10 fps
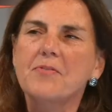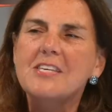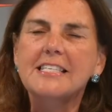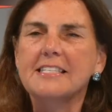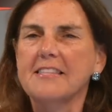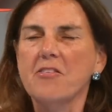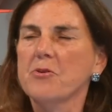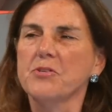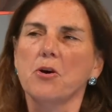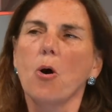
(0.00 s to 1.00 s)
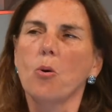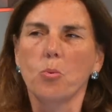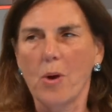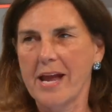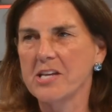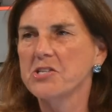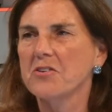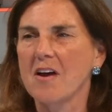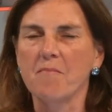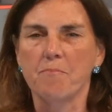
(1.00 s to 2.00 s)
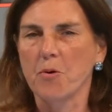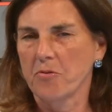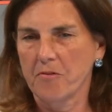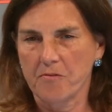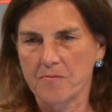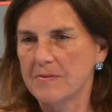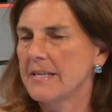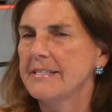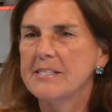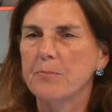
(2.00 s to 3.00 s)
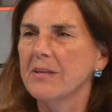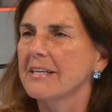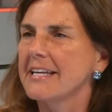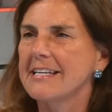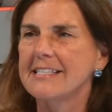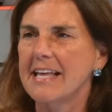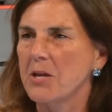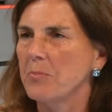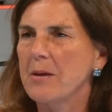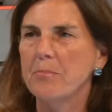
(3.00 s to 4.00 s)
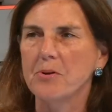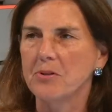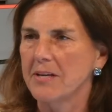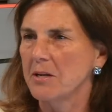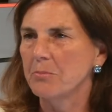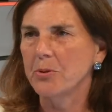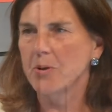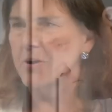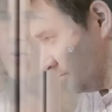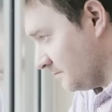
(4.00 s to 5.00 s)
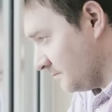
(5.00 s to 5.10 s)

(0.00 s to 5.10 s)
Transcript: this is there's a whole range of both of disabilities and mm-hmm. people and employers.